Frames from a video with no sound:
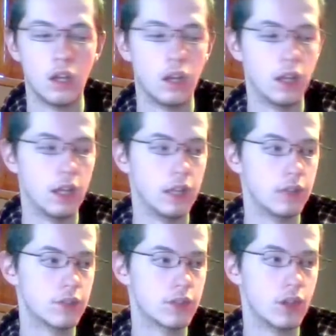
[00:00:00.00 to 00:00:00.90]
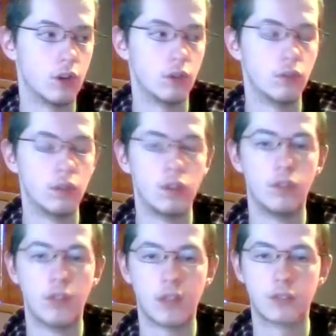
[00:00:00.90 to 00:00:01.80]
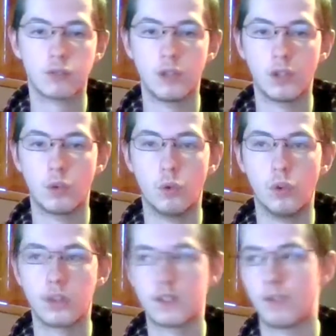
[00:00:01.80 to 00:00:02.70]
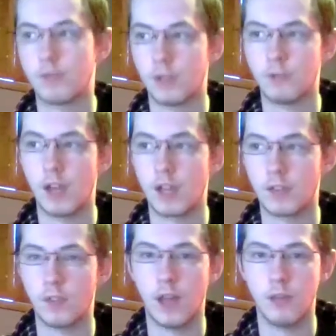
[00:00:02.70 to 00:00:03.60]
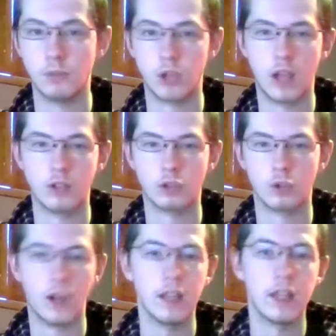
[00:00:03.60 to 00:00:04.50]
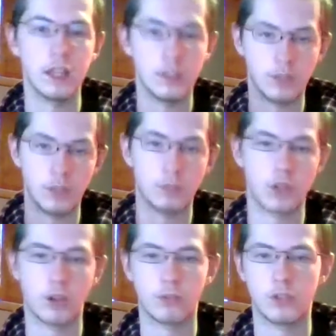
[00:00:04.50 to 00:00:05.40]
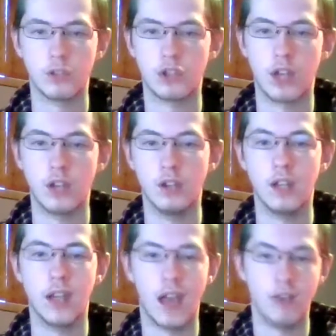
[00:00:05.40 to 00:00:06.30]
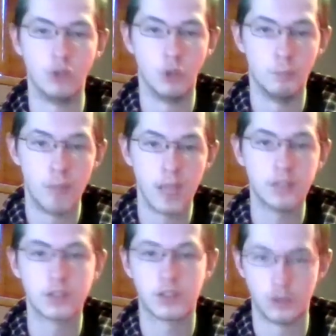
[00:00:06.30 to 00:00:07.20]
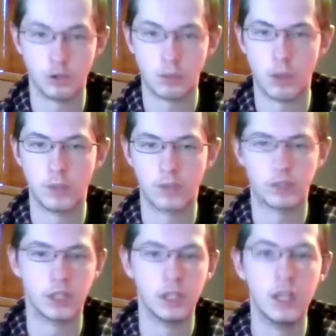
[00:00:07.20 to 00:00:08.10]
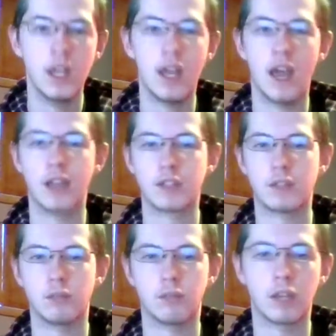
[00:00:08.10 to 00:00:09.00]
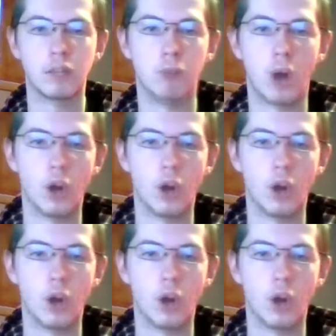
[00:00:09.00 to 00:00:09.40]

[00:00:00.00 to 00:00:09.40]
And so that's really cool, except for the fact that I'm trying to write a theme song for the channel and have no bass, so I'll probably have to ask him if I can borrow